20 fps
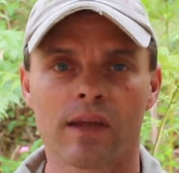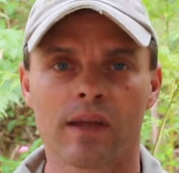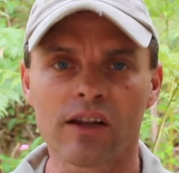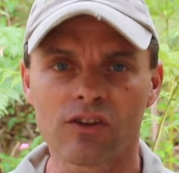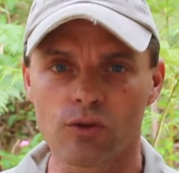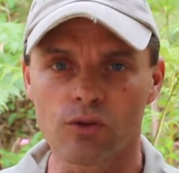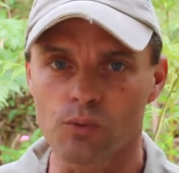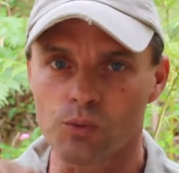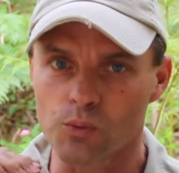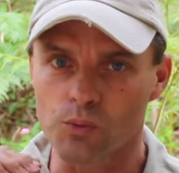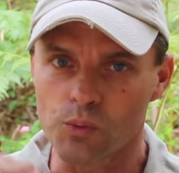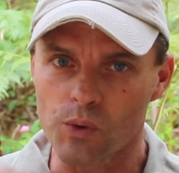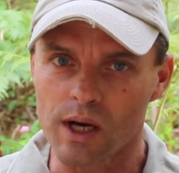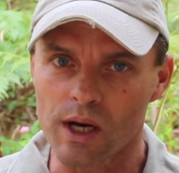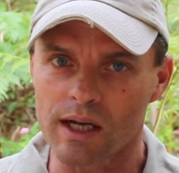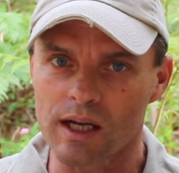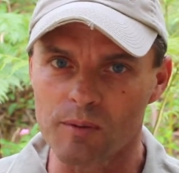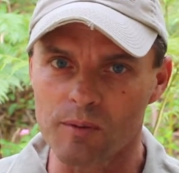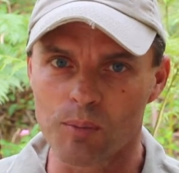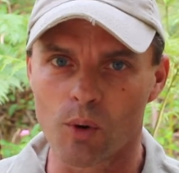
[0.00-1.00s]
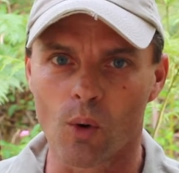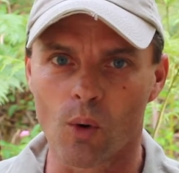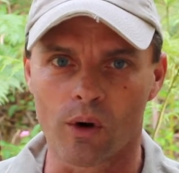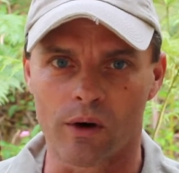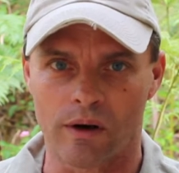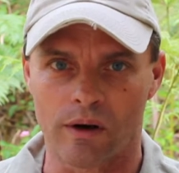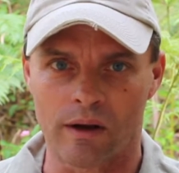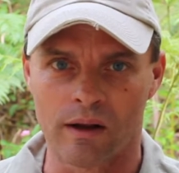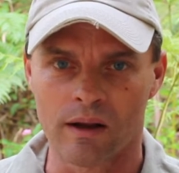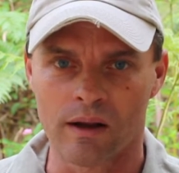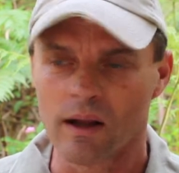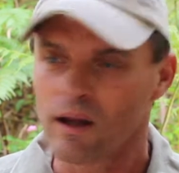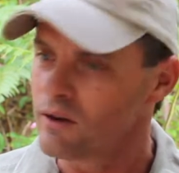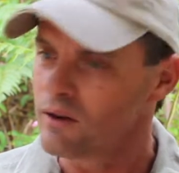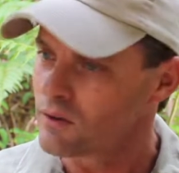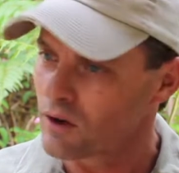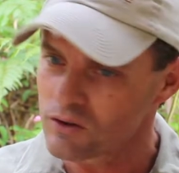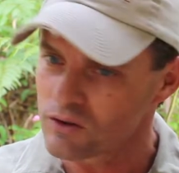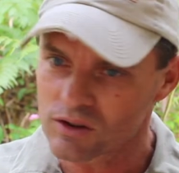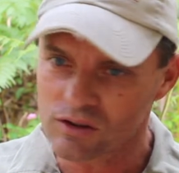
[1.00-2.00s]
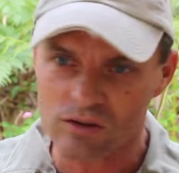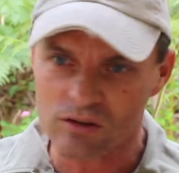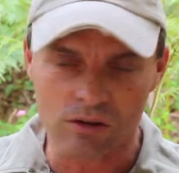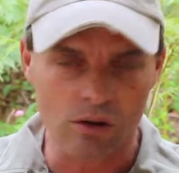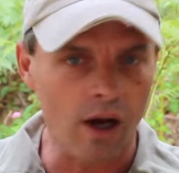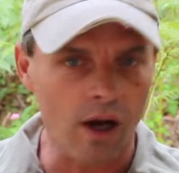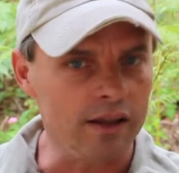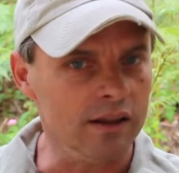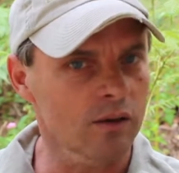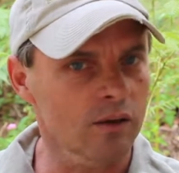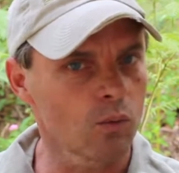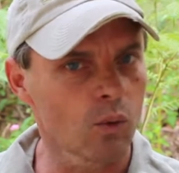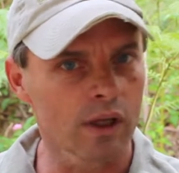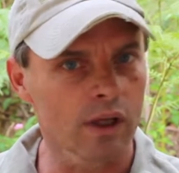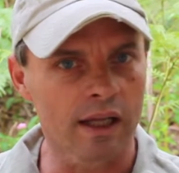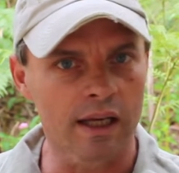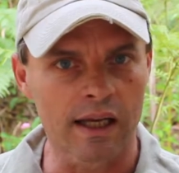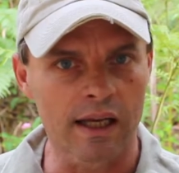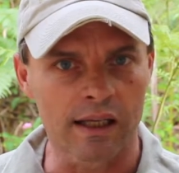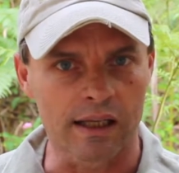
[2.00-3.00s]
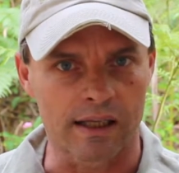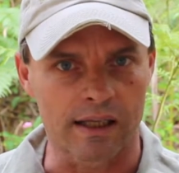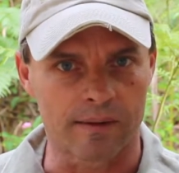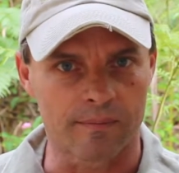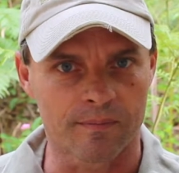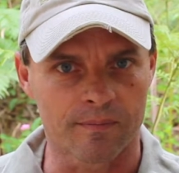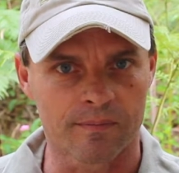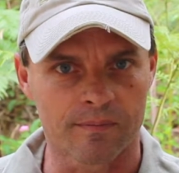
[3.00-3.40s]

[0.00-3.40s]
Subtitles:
That's really important. Don't just light them willy-nilly.